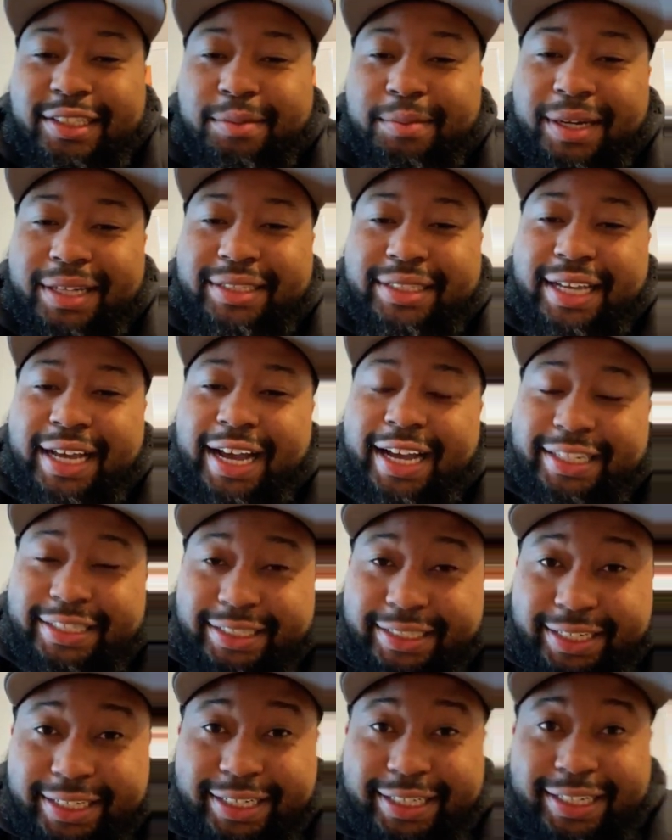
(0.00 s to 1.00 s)
Somebody said,
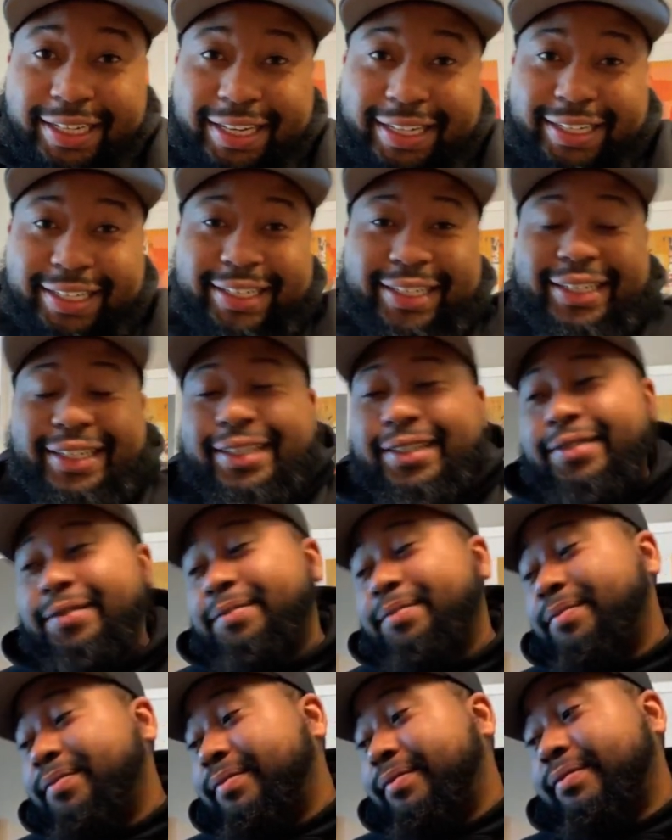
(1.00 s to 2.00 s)
how'd she get a gun in there?
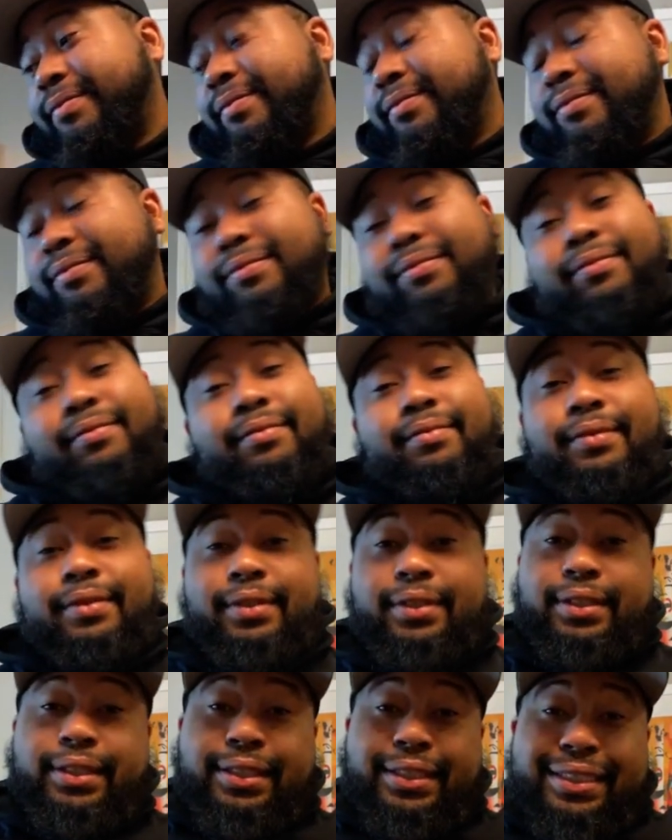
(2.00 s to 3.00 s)

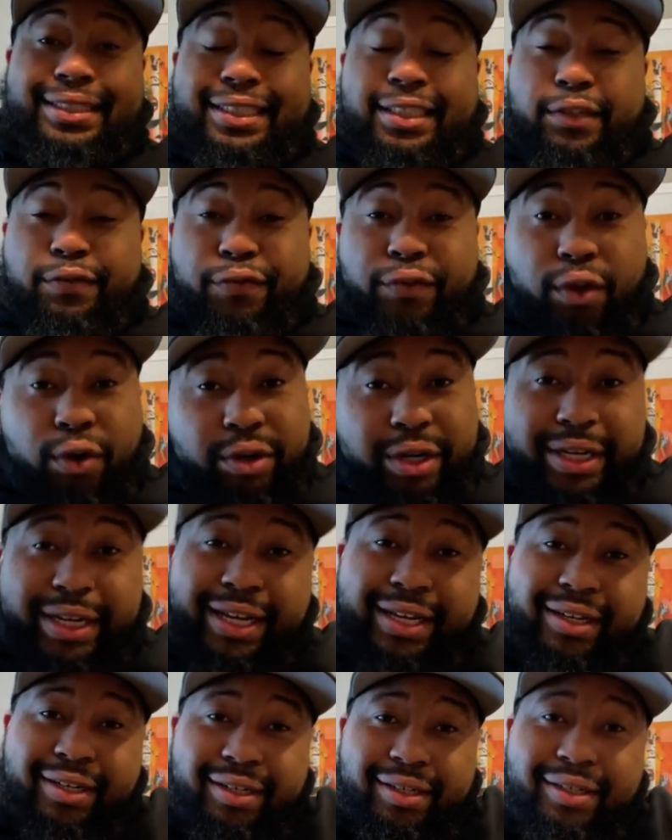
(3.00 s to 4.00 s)
This Florida
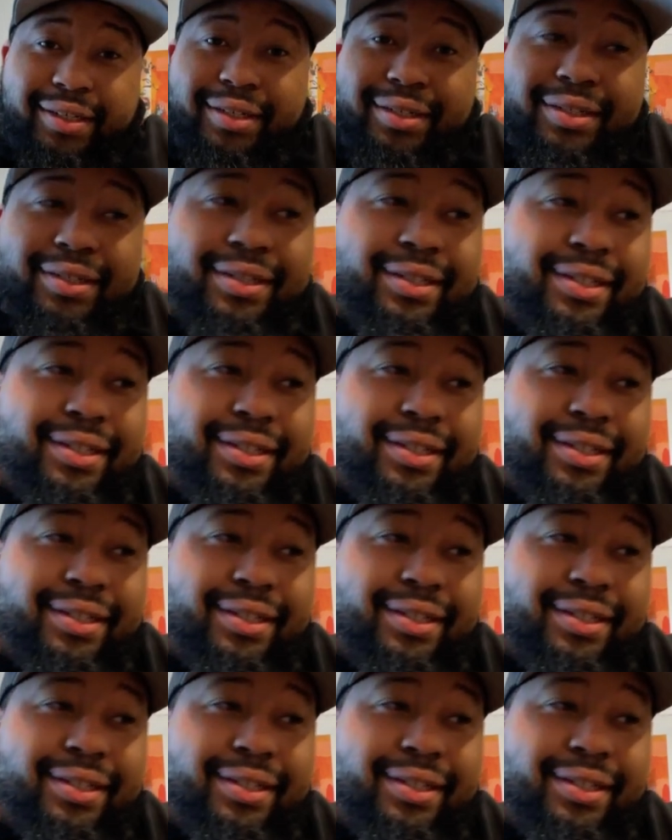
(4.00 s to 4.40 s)
nigga?